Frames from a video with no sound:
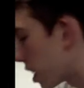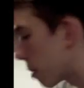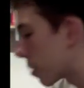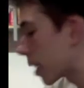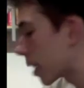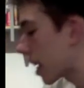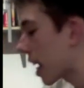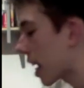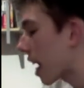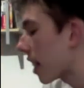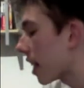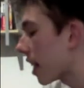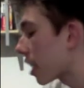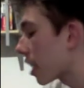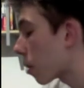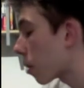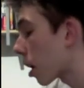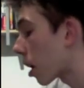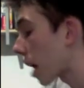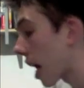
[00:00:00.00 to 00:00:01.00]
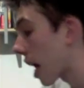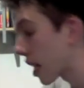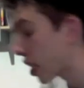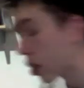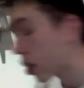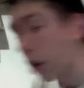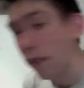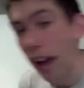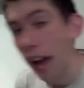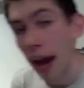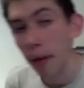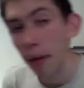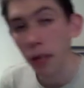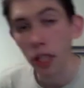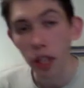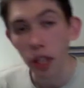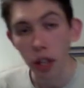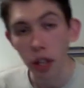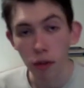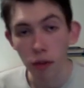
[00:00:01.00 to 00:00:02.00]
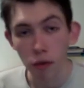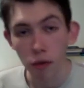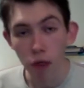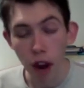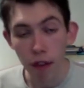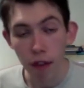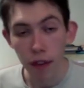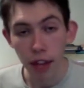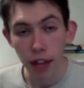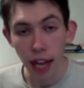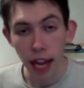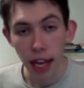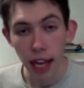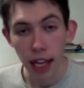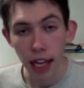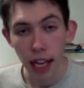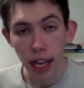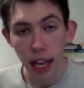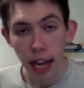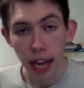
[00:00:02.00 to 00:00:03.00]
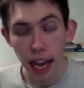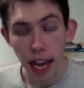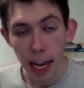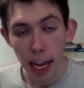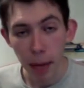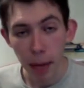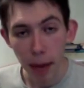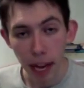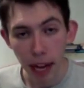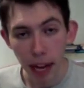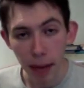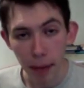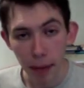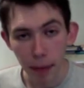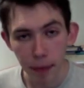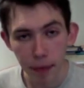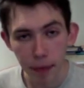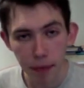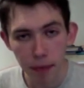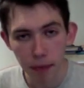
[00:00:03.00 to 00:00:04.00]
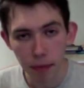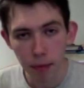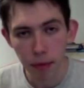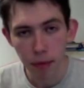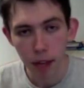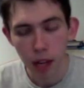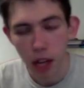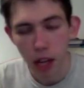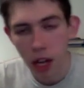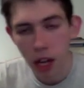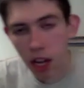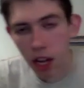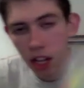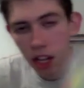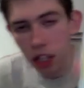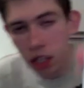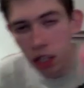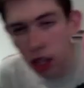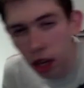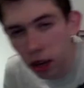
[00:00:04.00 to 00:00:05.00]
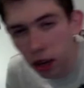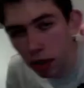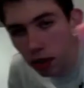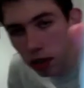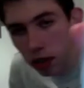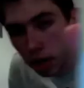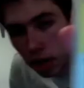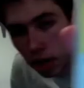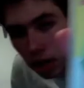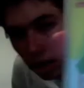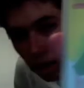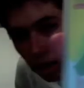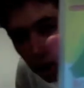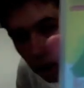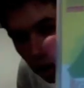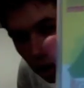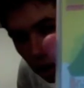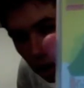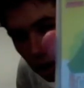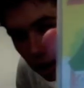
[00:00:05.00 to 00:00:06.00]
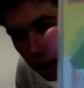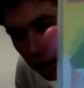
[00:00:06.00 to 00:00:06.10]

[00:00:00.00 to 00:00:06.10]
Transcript: was, again, this one I actually got off Amazon rather than eBay. So there